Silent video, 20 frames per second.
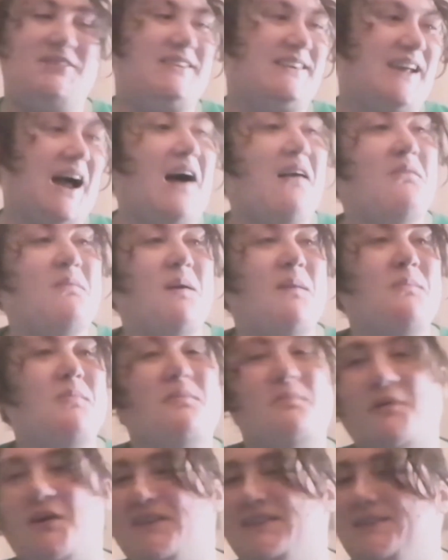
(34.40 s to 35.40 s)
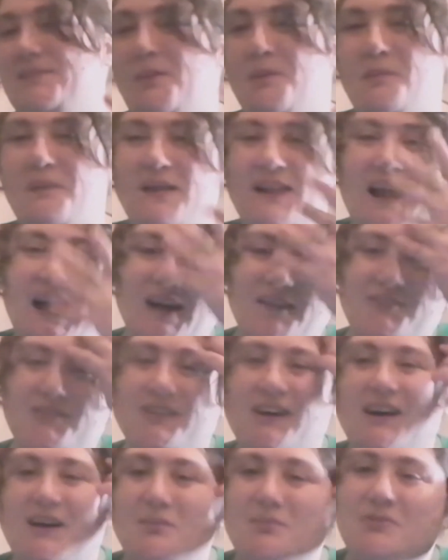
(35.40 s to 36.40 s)
She can't remember where she's put my
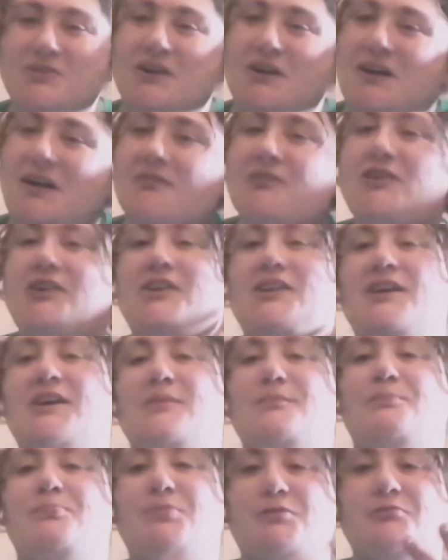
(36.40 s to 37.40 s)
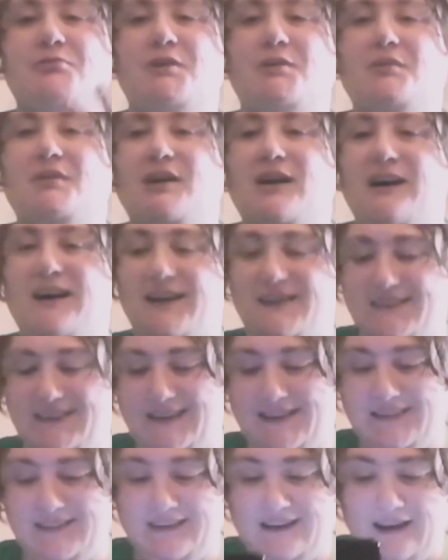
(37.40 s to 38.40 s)
laptop, so I'm gonna re-record
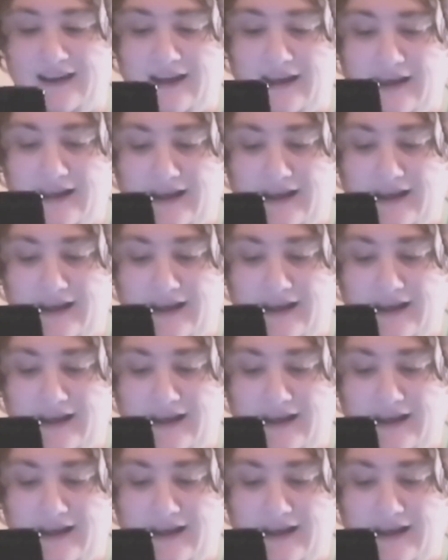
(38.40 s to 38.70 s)
it.